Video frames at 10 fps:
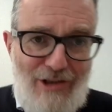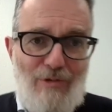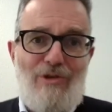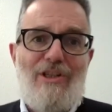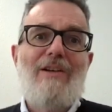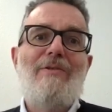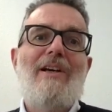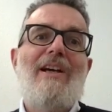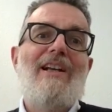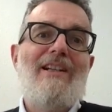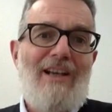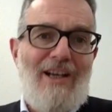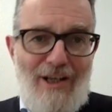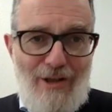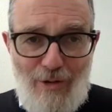So second-hand,
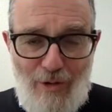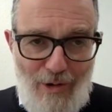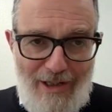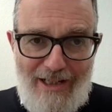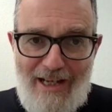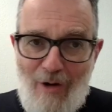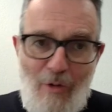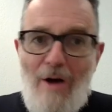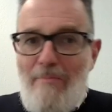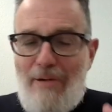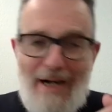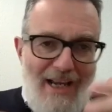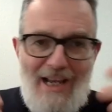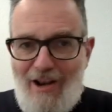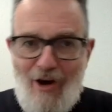you call it now
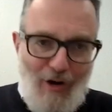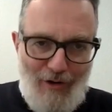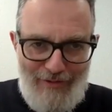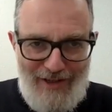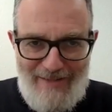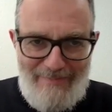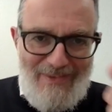pre-loved.